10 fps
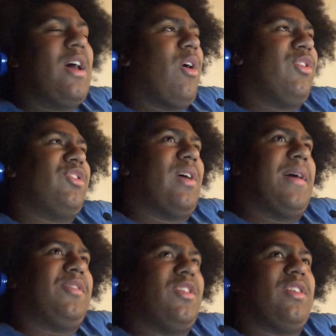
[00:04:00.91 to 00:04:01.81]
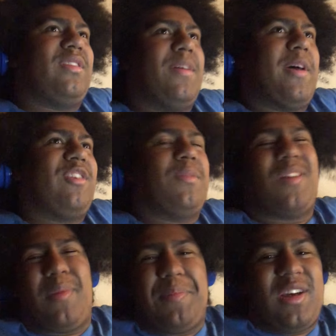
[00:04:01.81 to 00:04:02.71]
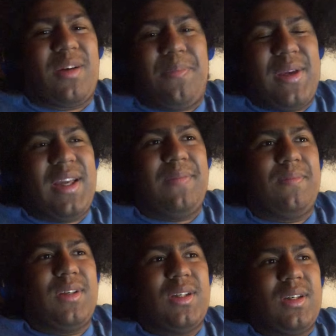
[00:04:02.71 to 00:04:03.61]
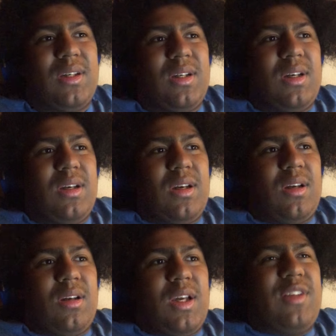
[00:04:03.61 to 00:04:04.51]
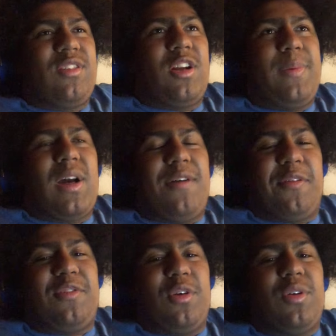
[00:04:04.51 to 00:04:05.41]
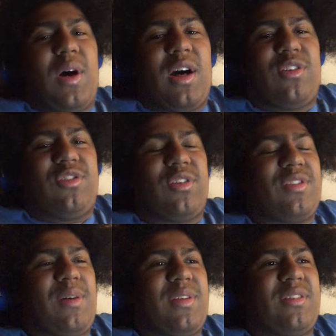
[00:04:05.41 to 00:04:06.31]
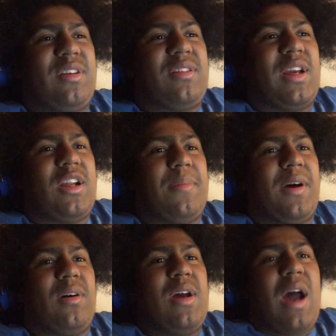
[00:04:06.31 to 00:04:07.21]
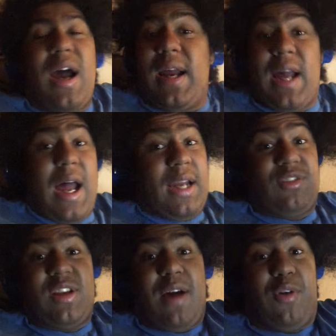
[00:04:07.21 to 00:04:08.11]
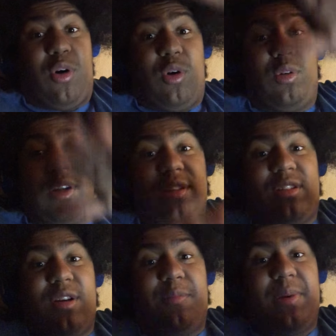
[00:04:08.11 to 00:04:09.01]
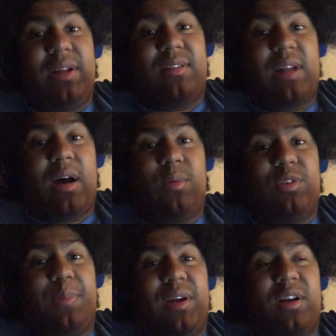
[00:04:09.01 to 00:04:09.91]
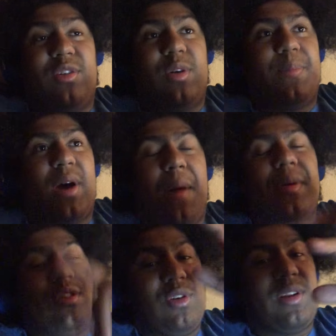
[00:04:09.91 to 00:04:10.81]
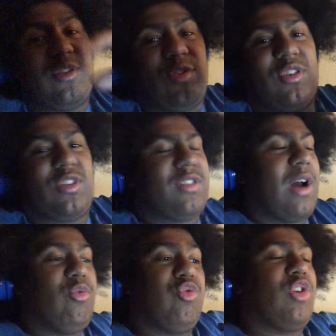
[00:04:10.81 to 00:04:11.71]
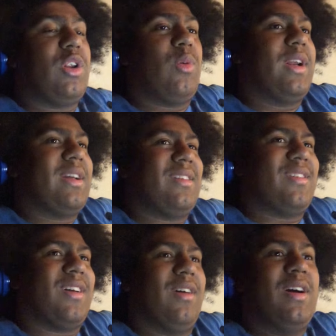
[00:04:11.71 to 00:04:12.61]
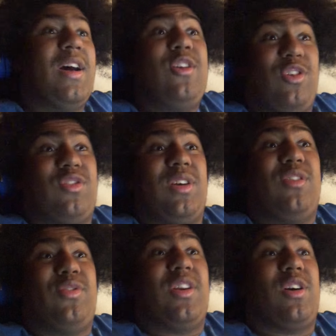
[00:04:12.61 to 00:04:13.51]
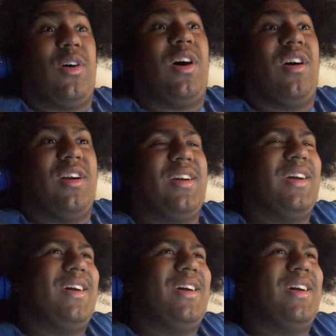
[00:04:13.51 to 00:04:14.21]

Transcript: Also, after the 10 mashups, I'm going to make a beat. It's going to be off of Yu Yu Hakusho because I was actually thinking about, I, I actually have a whole list of beats that I was planning on doing, but I'm going to do this first because I really want to get this out. Trust me, it's going to go hard.